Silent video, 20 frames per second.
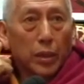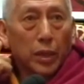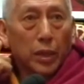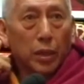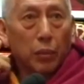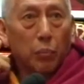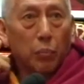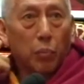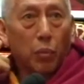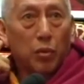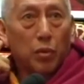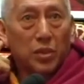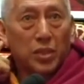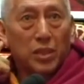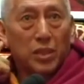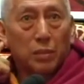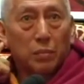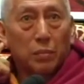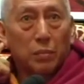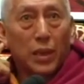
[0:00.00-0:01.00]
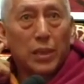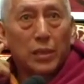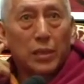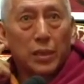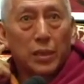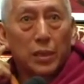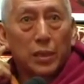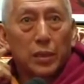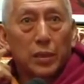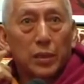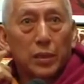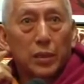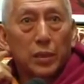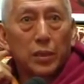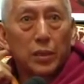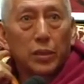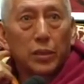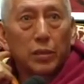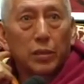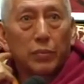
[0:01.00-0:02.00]
important matter
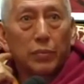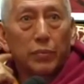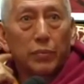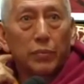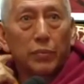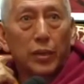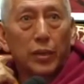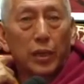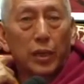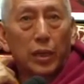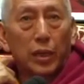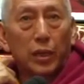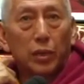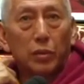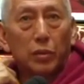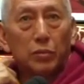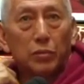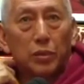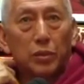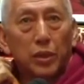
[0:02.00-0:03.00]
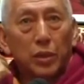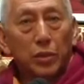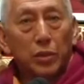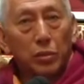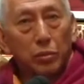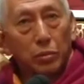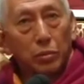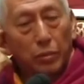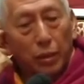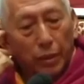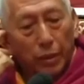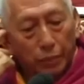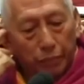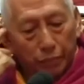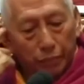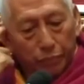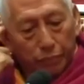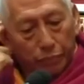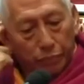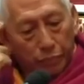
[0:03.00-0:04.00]
if we look into
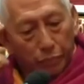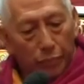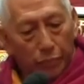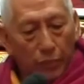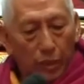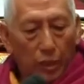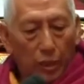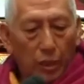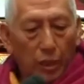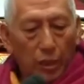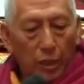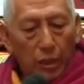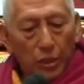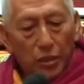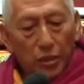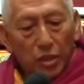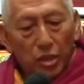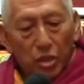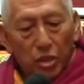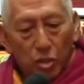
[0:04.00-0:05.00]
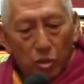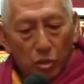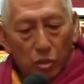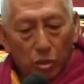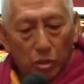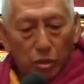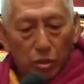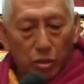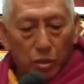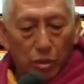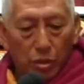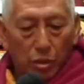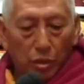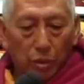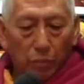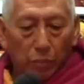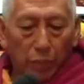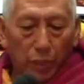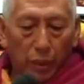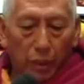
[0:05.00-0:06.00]
this
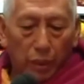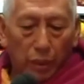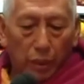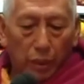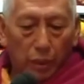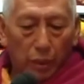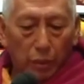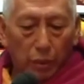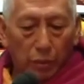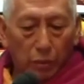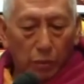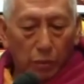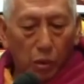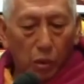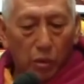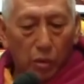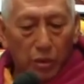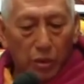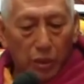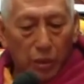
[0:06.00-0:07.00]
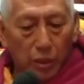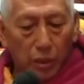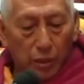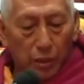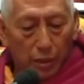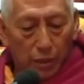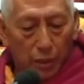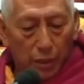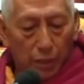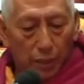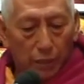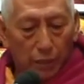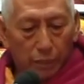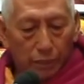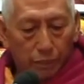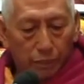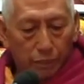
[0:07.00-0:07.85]
topic more seriously.